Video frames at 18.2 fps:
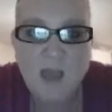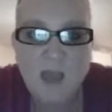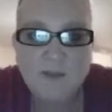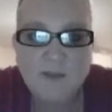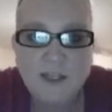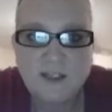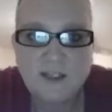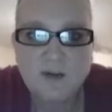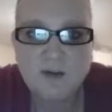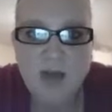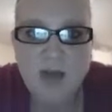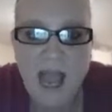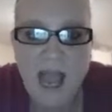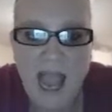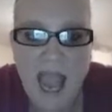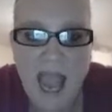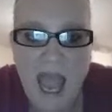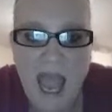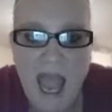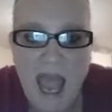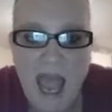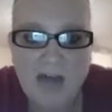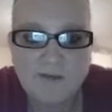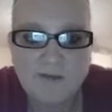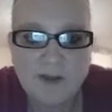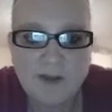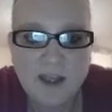They do not
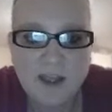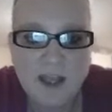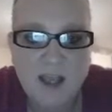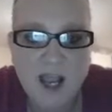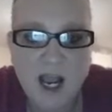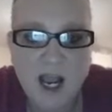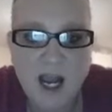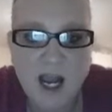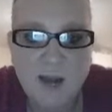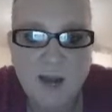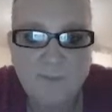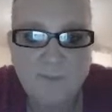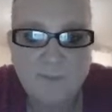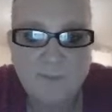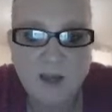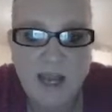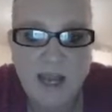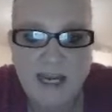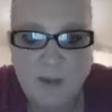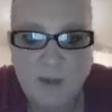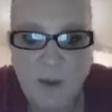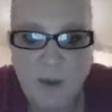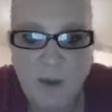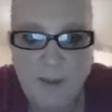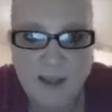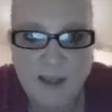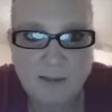have any
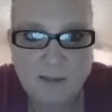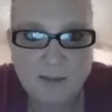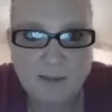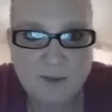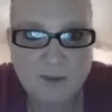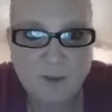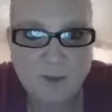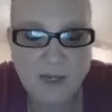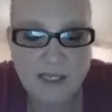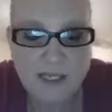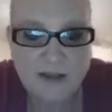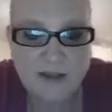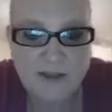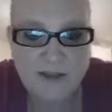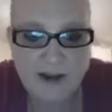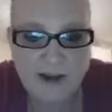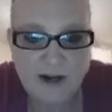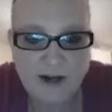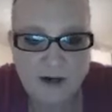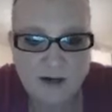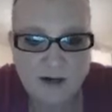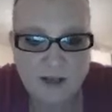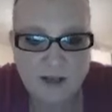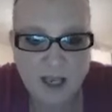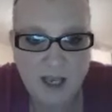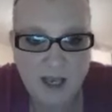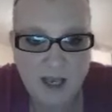webbing between
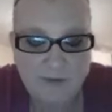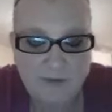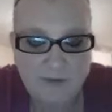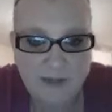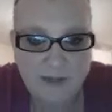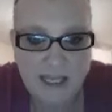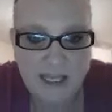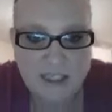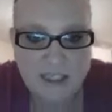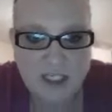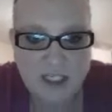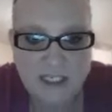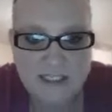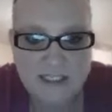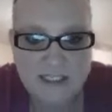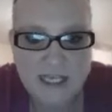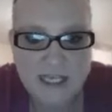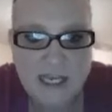their phalanges.